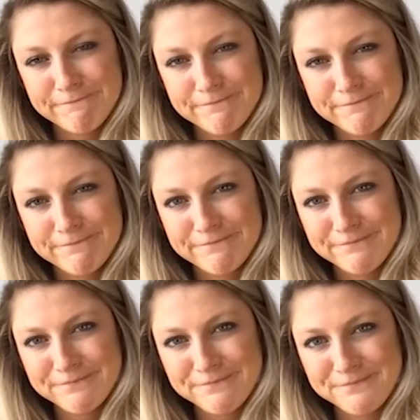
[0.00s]

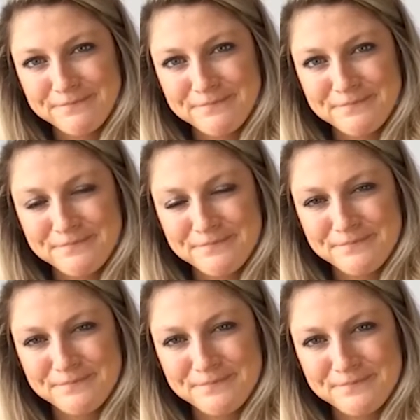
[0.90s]

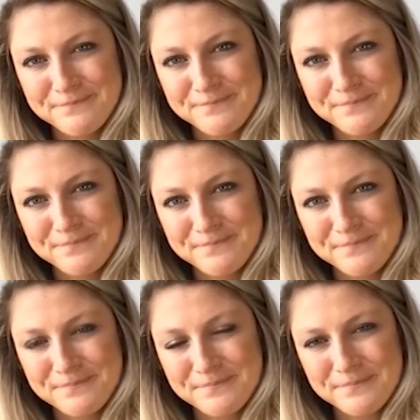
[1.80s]

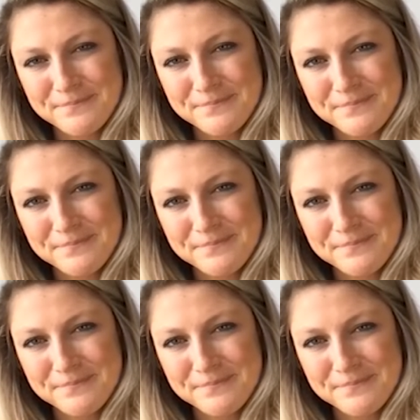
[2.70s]
(not speaking)